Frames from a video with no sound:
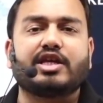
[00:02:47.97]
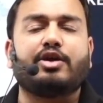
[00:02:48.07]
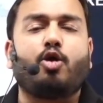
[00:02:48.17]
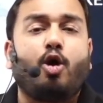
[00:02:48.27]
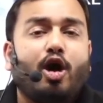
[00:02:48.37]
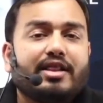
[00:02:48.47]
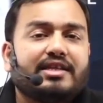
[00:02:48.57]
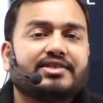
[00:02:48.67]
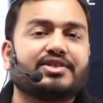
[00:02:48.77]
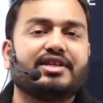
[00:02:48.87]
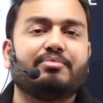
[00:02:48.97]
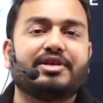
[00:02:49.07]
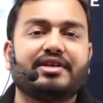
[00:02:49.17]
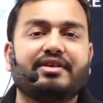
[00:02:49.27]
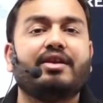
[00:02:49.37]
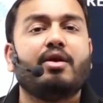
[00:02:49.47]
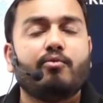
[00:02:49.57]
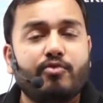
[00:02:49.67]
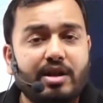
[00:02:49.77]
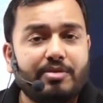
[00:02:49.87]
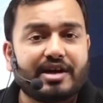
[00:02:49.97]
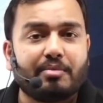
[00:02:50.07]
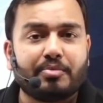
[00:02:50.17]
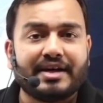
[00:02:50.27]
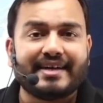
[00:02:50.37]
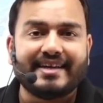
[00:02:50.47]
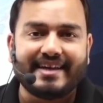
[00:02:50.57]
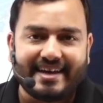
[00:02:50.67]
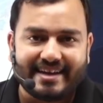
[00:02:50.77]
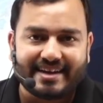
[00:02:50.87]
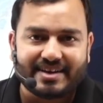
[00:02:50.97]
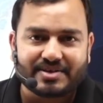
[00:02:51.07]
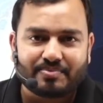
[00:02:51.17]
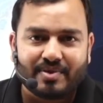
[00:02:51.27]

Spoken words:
and all the study material will be completely in English.